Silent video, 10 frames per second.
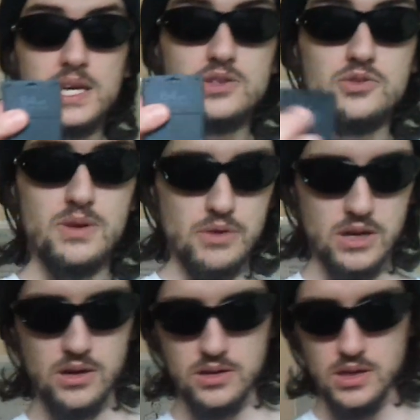PS2
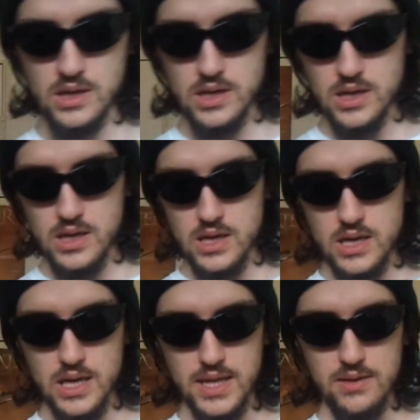memory card,
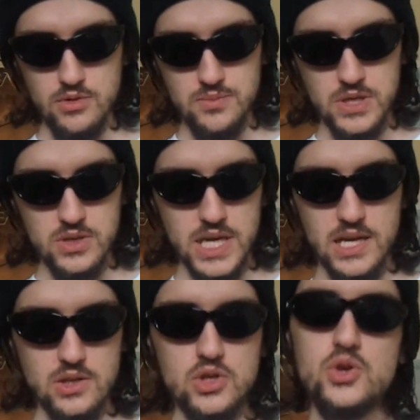and that was because I
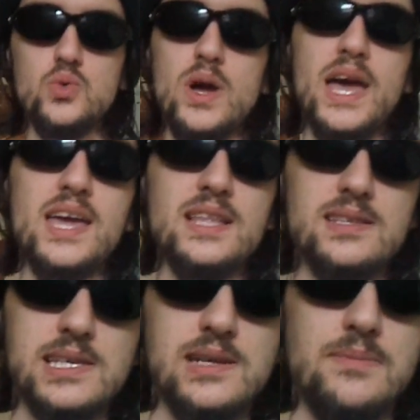had 2
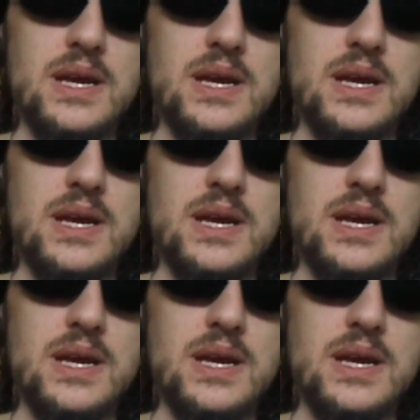8